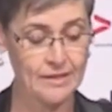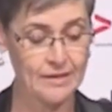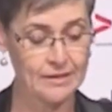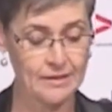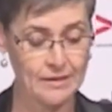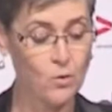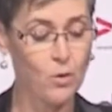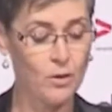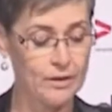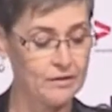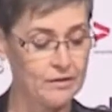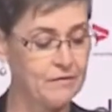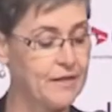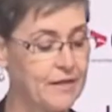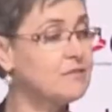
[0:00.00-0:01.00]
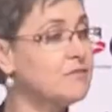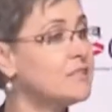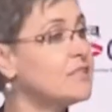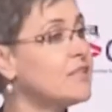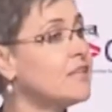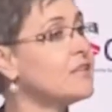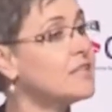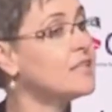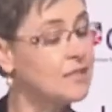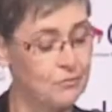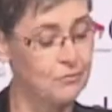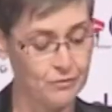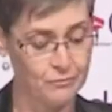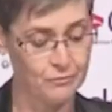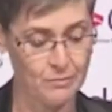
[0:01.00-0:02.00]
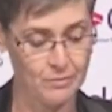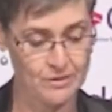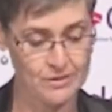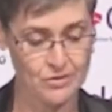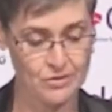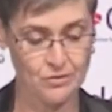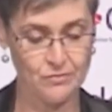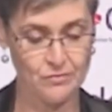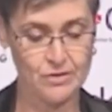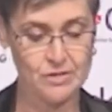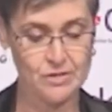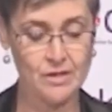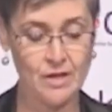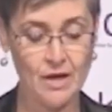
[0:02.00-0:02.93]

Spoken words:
equality and effectiveness in the delivery of public service.